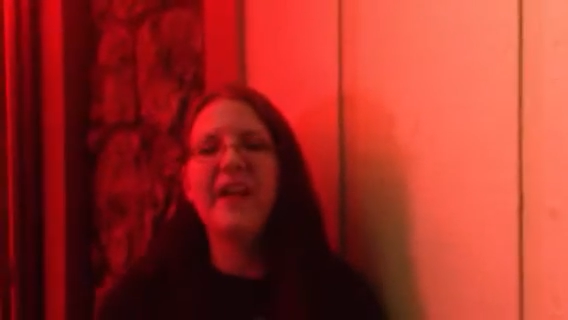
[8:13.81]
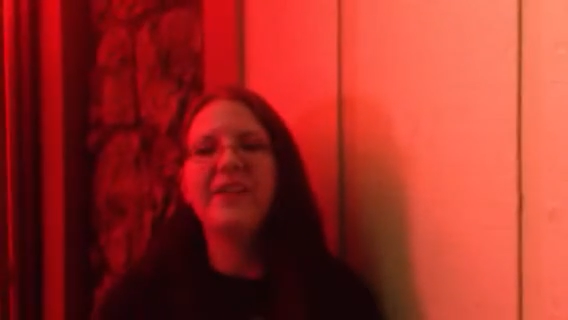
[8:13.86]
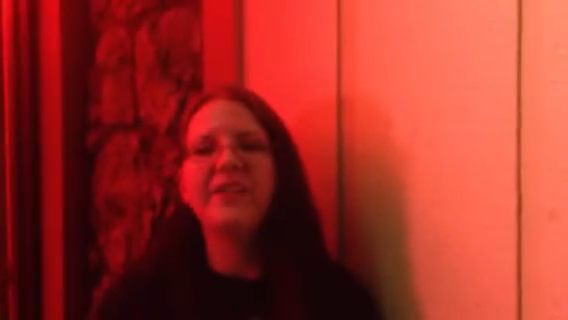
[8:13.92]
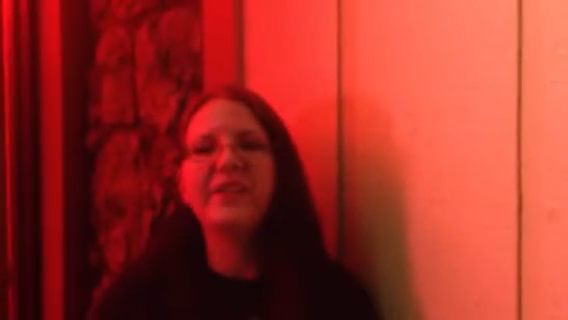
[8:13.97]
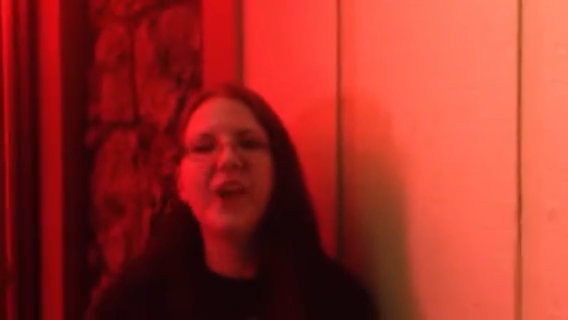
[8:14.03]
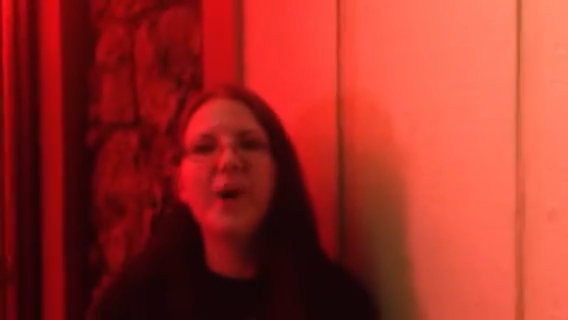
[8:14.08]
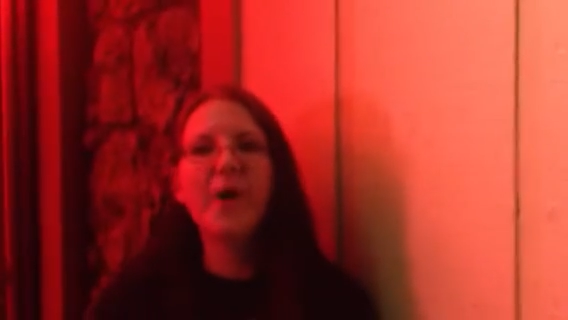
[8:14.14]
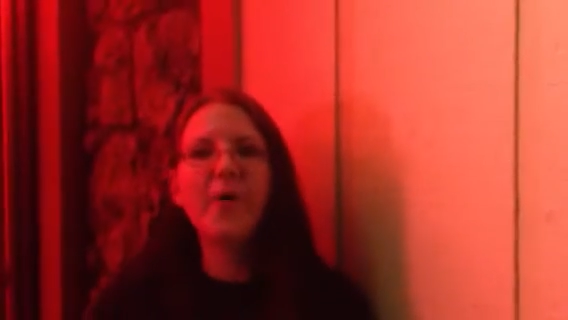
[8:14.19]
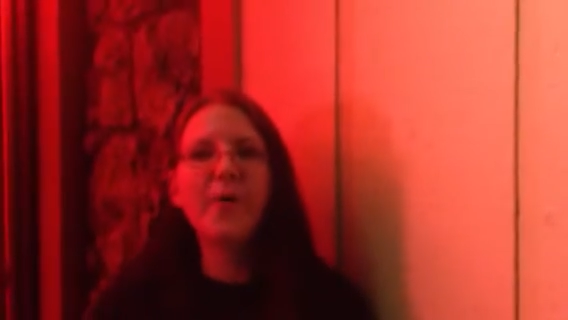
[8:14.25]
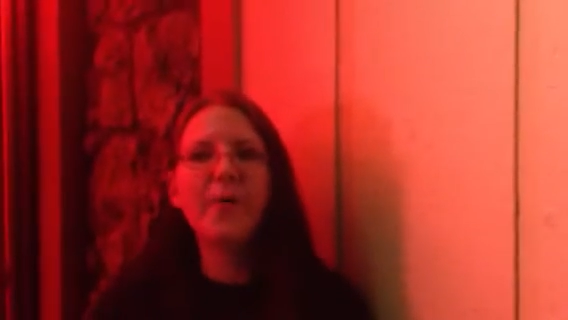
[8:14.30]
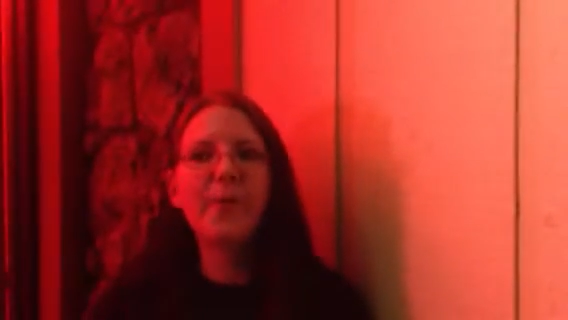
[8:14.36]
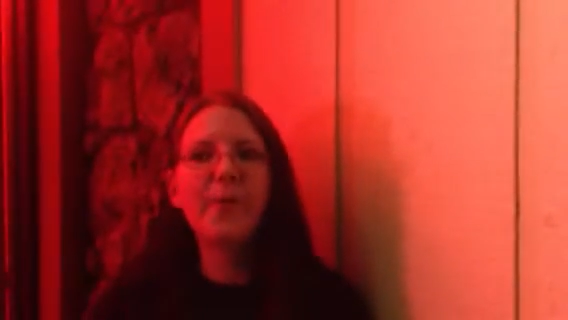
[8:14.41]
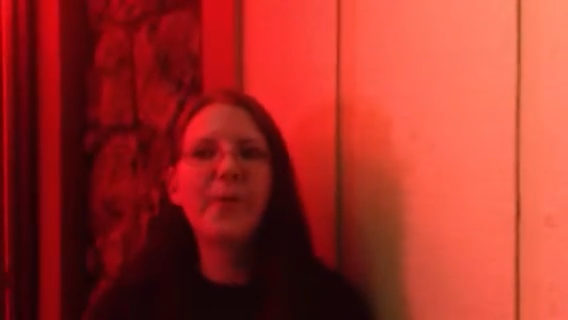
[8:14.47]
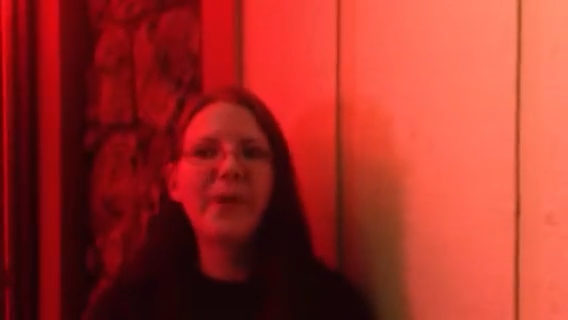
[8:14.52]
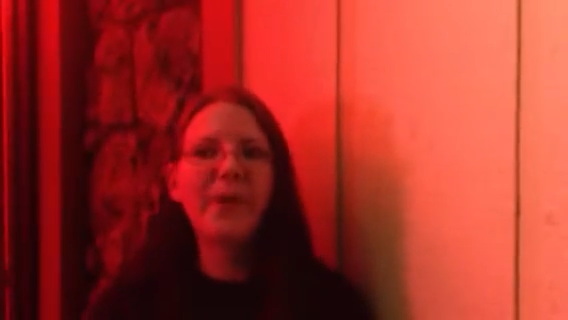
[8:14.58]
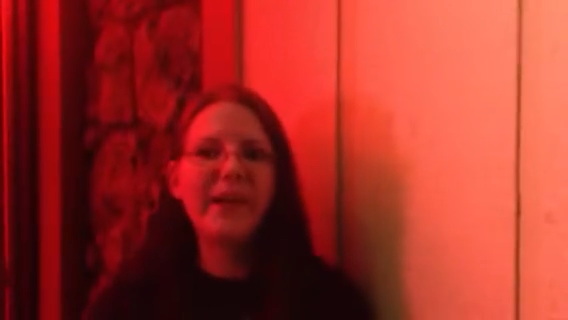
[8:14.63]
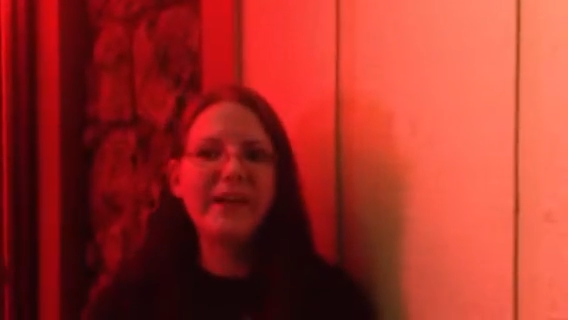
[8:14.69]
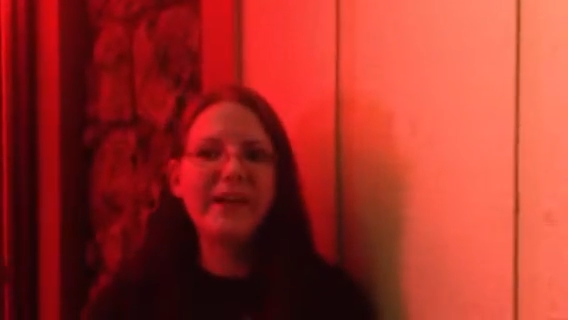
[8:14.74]
Okay. So
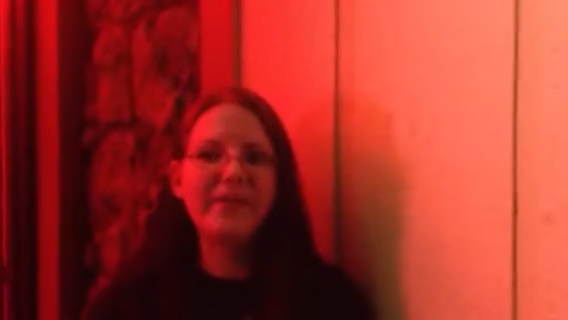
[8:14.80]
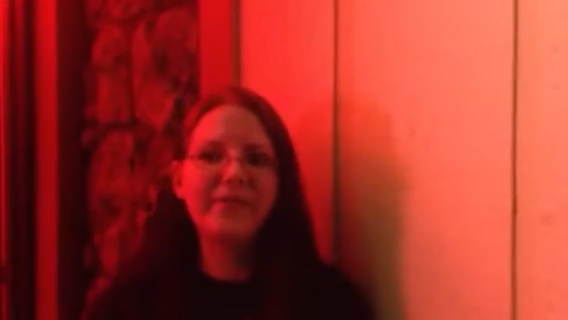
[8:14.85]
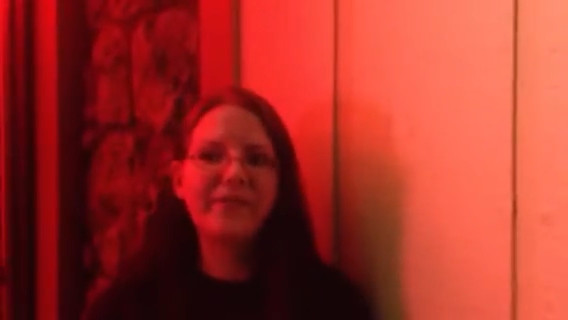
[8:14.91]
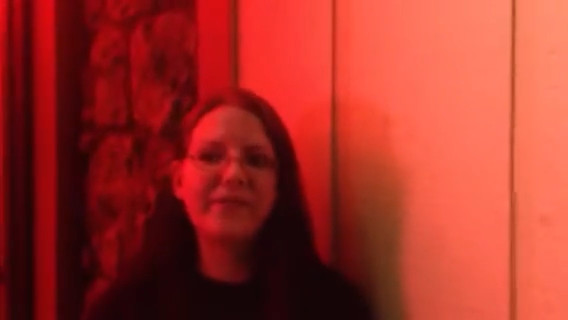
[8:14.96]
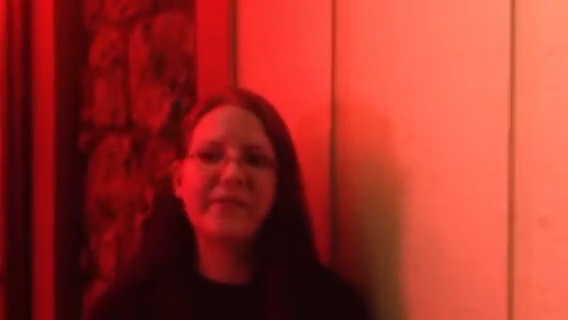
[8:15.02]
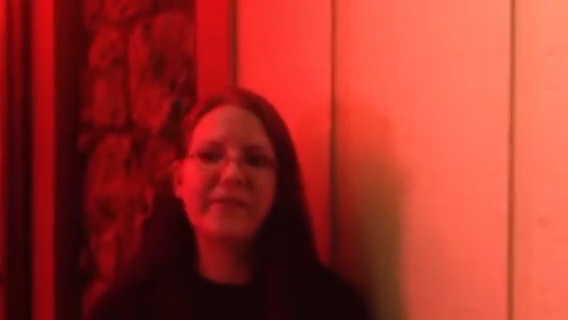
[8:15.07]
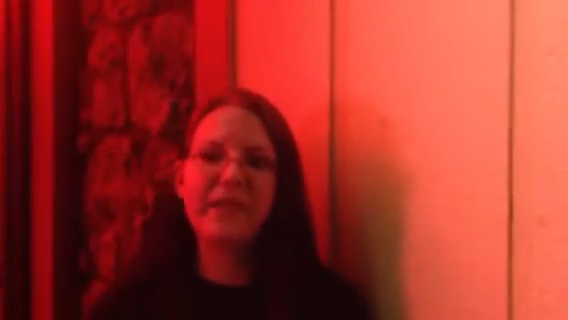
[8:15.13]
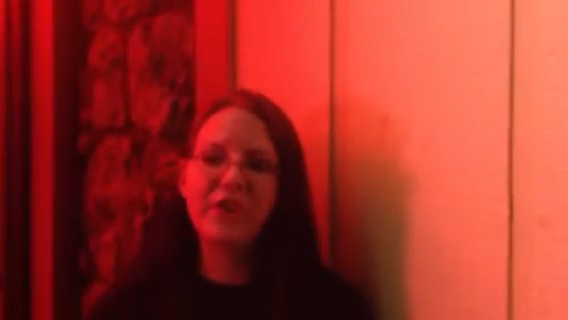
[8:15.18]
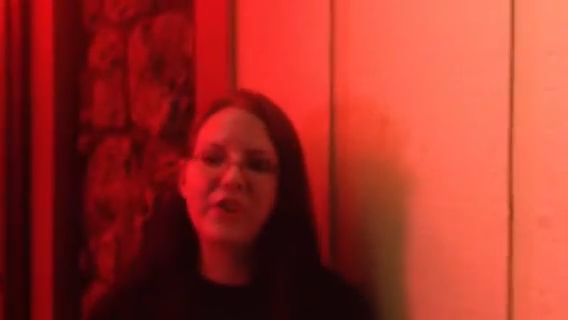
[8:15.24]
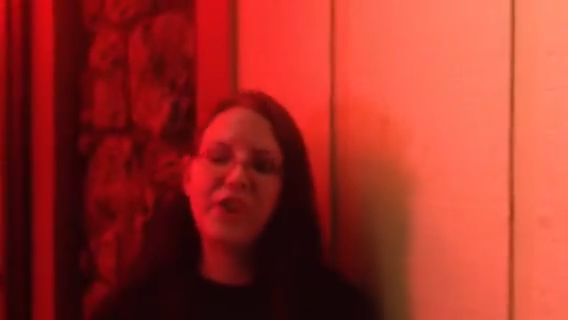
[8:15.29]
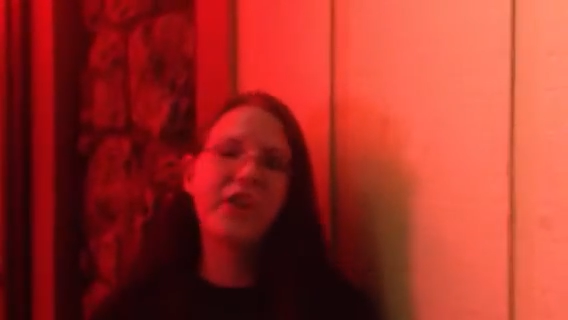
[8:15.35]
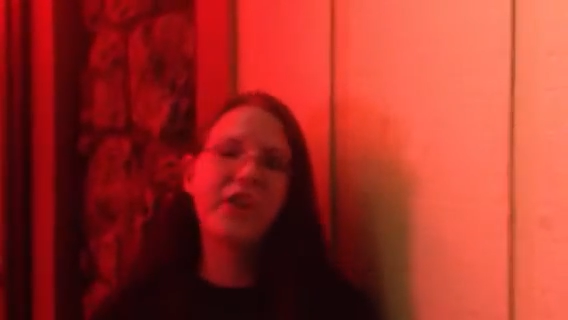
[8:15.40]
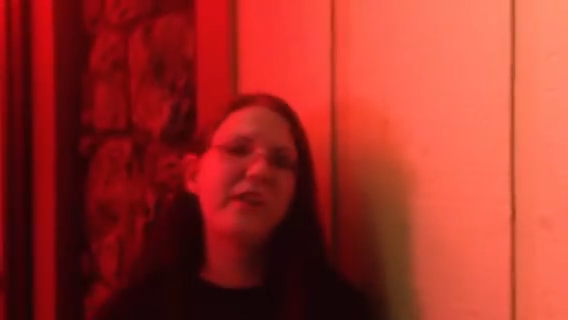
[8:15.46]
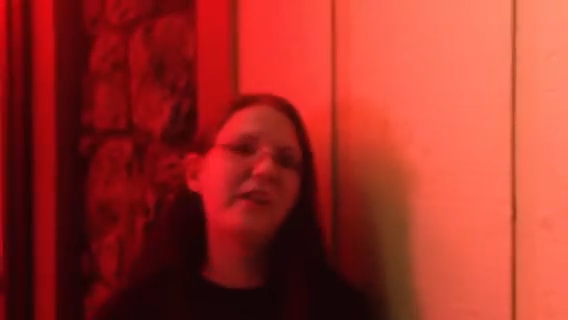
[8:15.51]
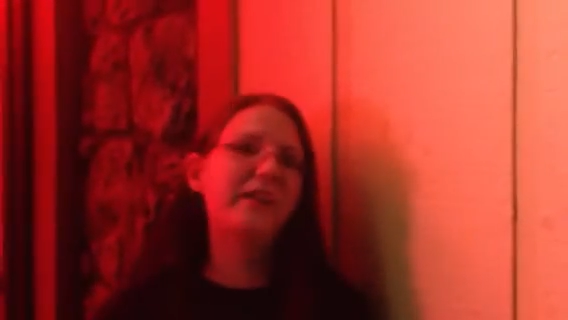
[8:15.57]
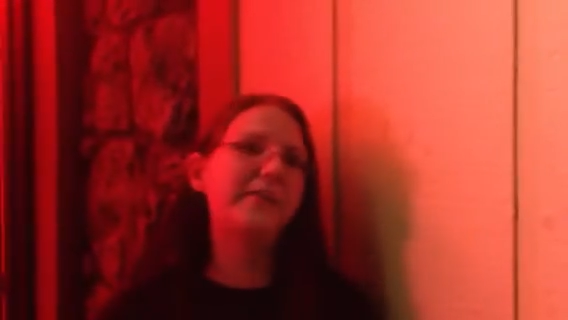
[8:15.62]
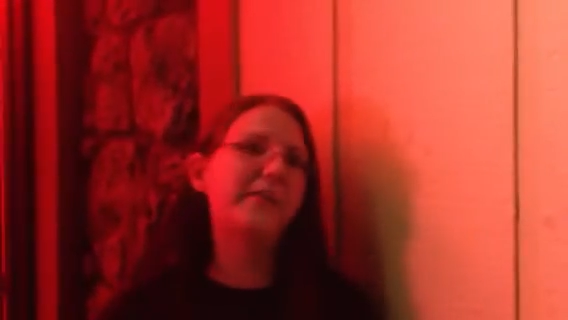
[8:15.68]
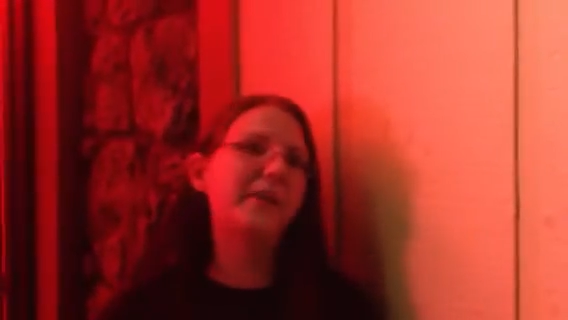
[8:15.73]
this
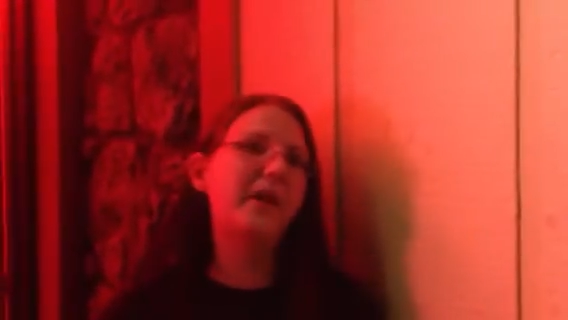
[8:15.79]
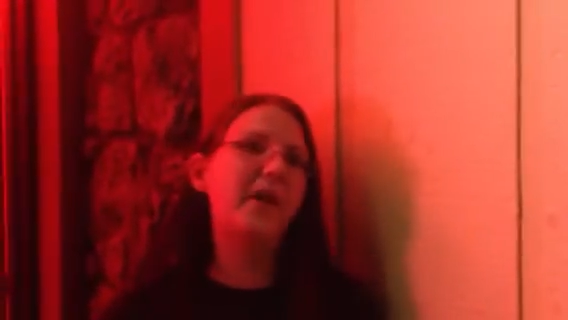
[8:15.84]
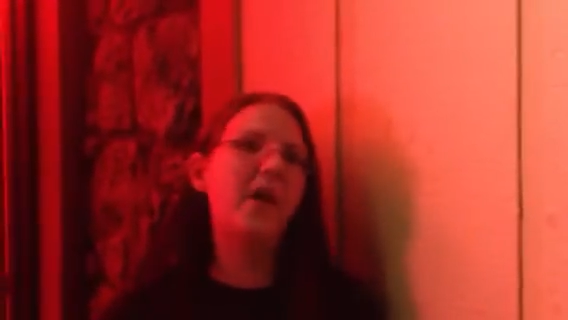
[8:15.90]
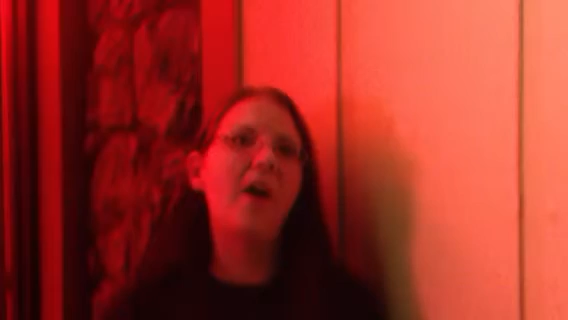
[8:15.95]
year has been